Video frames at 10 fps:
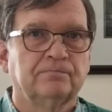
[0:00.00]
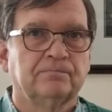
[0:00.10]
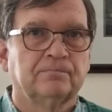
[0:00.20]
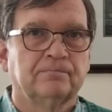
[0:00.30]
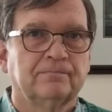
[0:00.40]

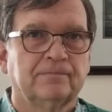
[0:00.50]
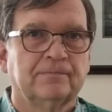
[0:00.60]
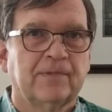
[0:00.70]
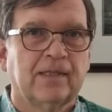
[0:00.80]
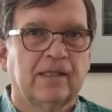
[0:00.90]

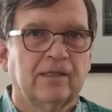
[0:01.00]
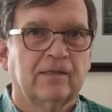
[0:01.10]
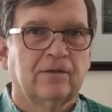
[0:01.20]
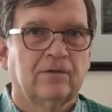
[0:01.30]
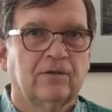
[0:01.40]

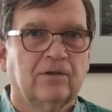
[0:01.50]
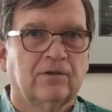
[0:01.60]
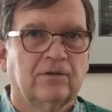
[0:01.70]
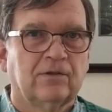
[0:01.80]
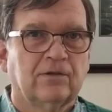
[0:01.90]

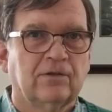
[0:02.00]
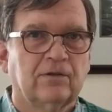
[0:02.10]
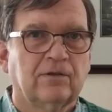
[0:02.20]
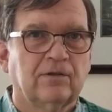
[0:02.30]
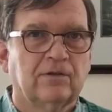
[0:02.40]

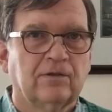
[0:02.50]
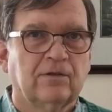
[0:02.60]
[no speech]